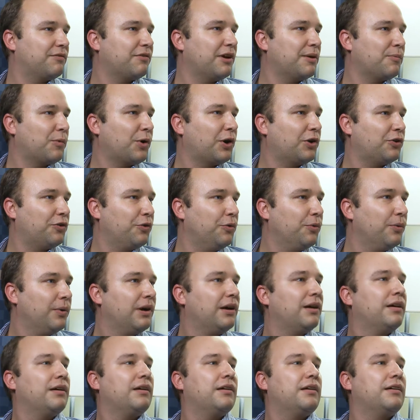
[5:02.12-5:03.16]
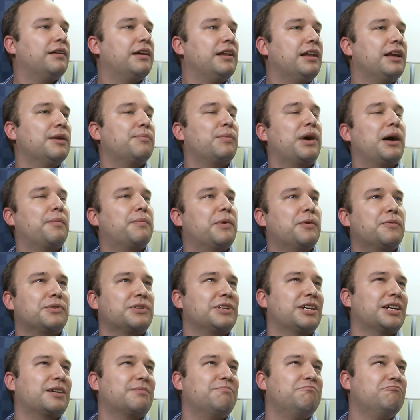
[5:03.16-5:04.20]
framework too. In hip hop, it was
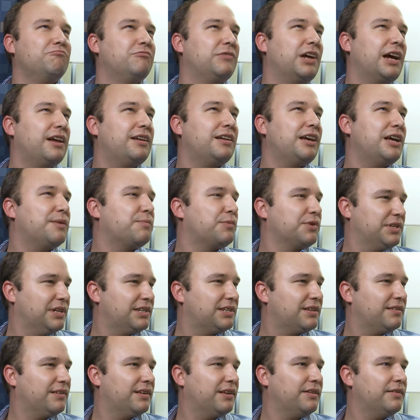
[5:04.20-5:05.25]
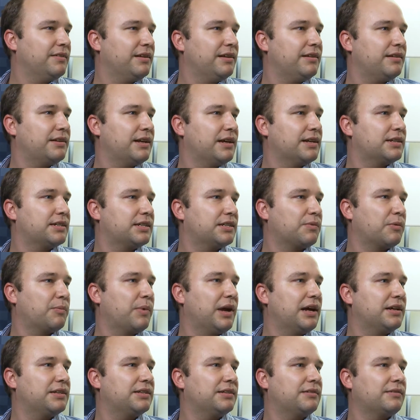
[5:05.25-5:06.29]
like 98% of the unit tests were
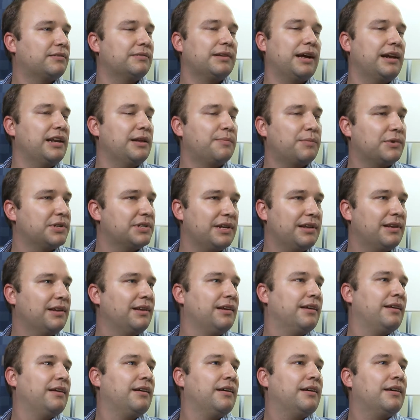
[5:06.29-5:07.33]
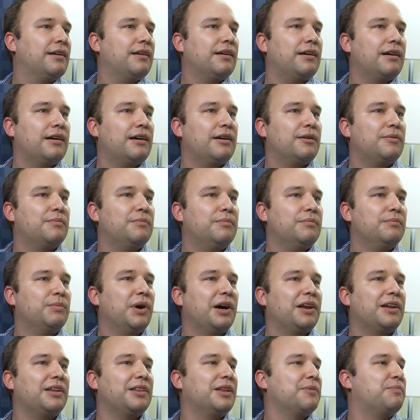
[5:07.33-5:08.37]
passing, or 90%.
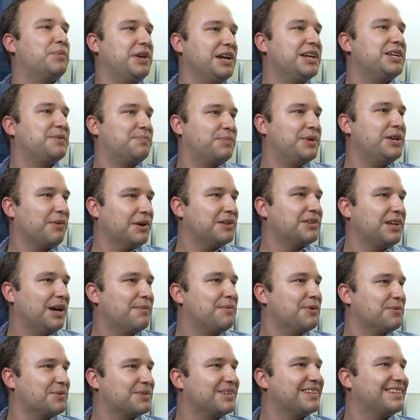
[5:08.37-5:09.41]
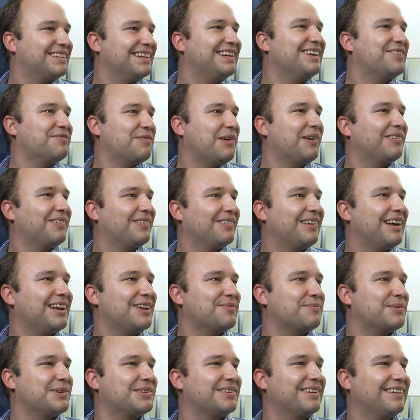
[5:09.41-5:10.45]
But in the PHP runtime, it was the same, also
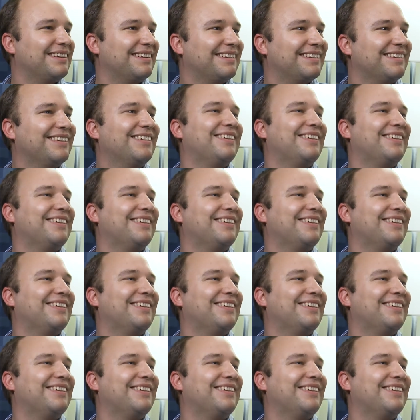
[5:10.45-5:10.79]
90%.